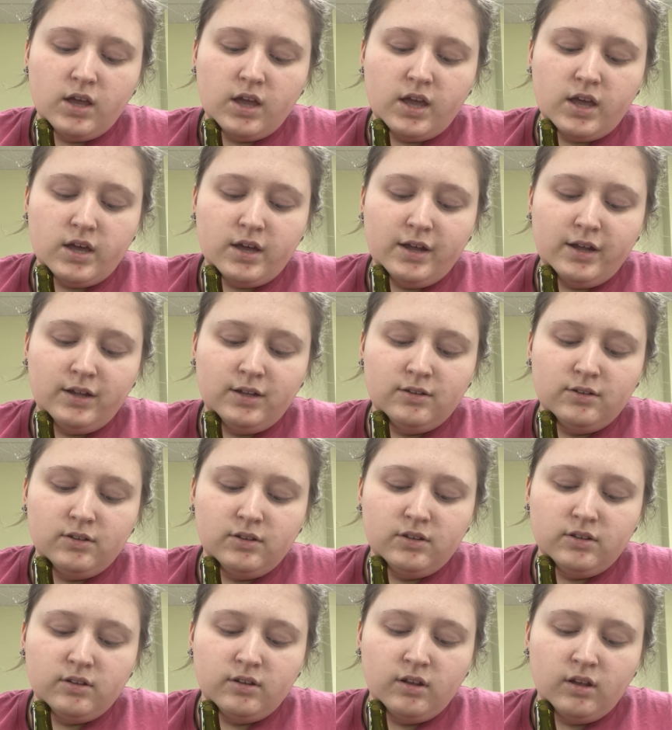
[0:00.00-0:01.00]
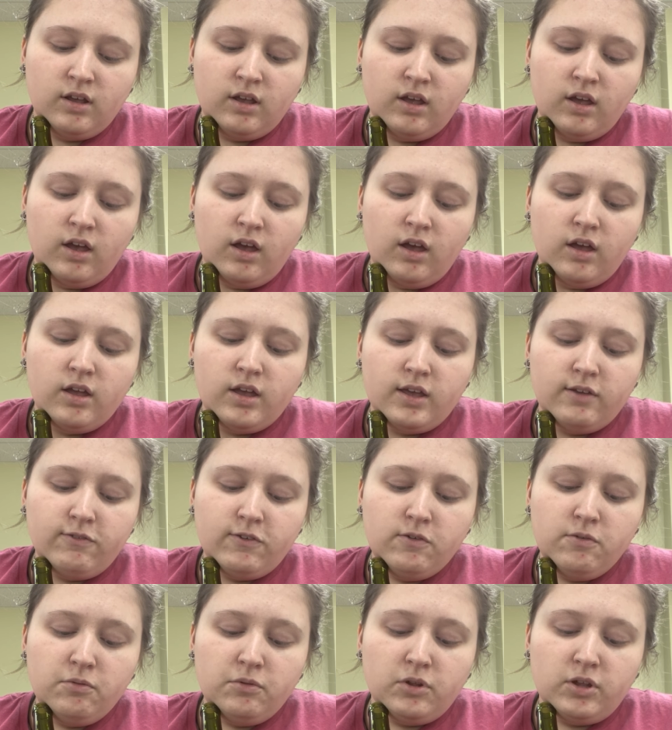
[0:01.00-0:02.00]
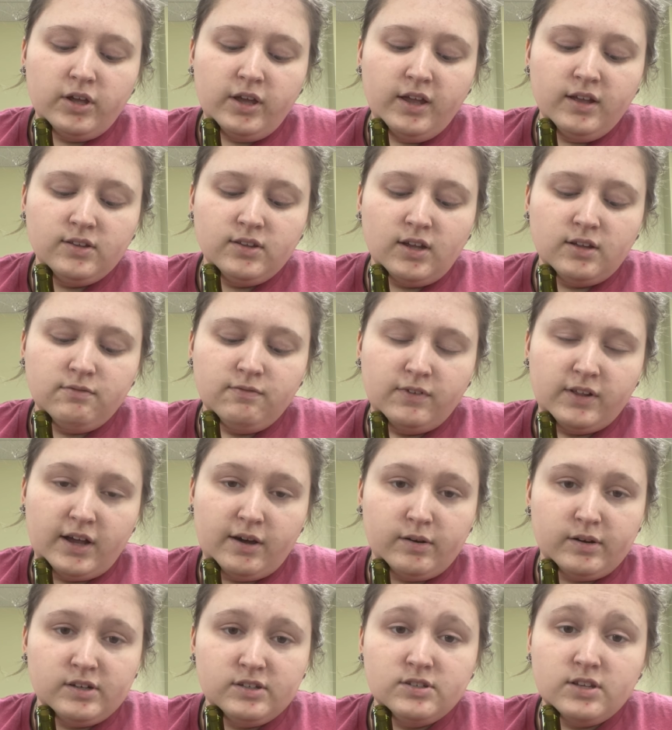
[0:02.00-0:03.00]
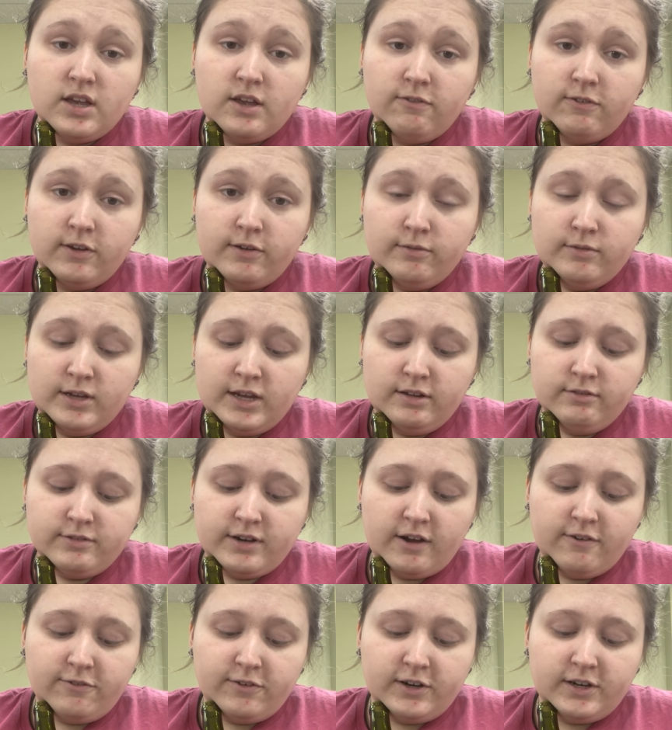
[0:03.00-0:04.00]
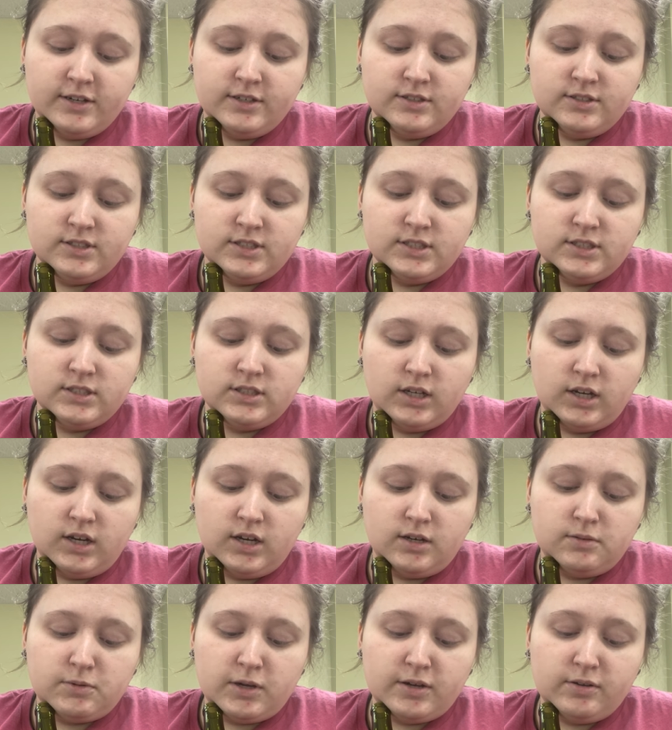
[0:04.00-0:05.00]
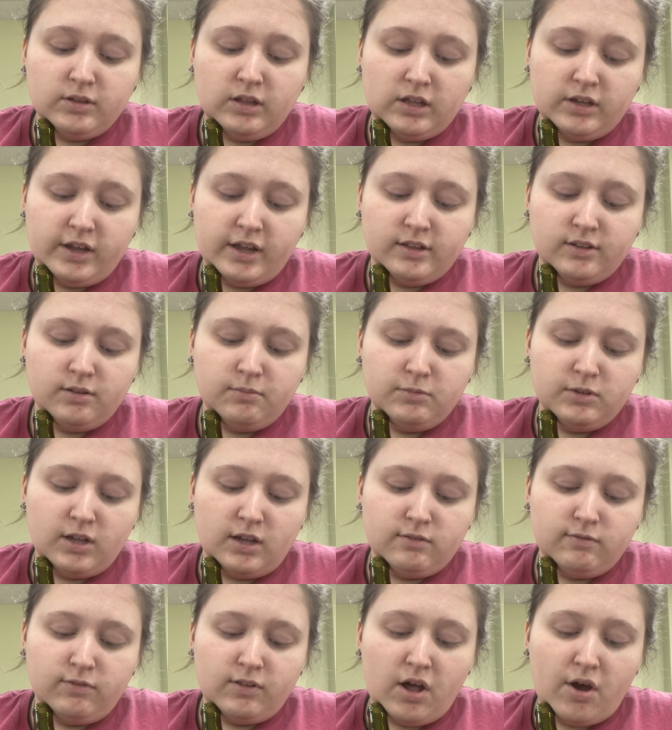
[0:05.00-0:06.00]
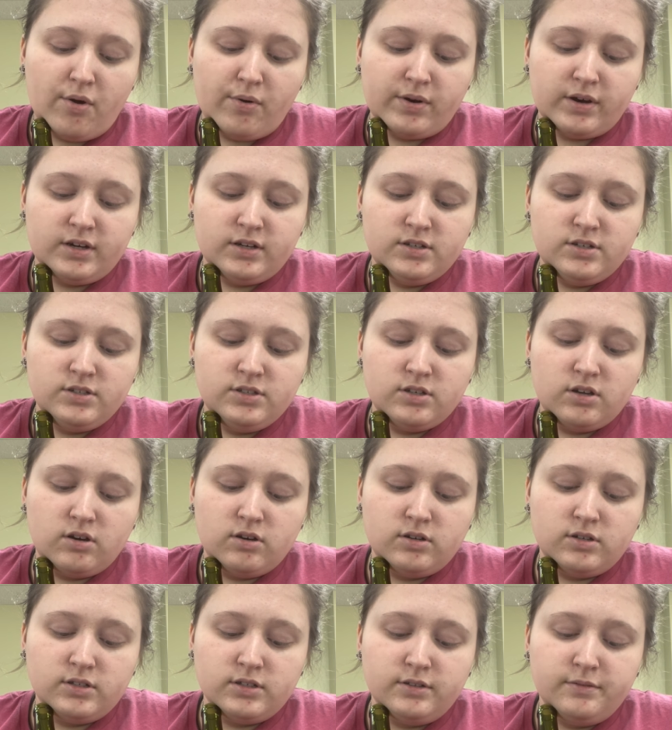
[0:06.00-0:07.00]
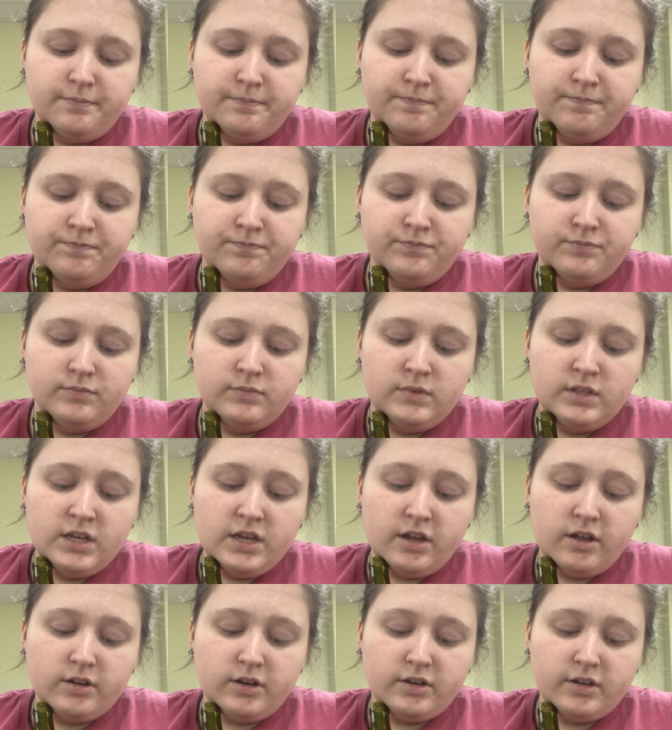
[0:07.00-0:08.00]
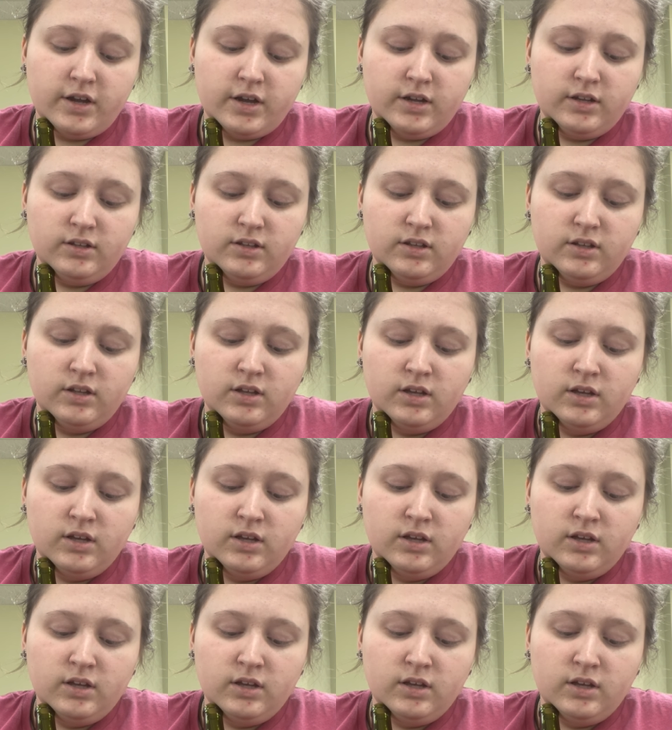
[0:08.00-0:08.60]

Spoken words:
And if you look at sunflowers, if you need reference, I would look at some sunflowers on the internet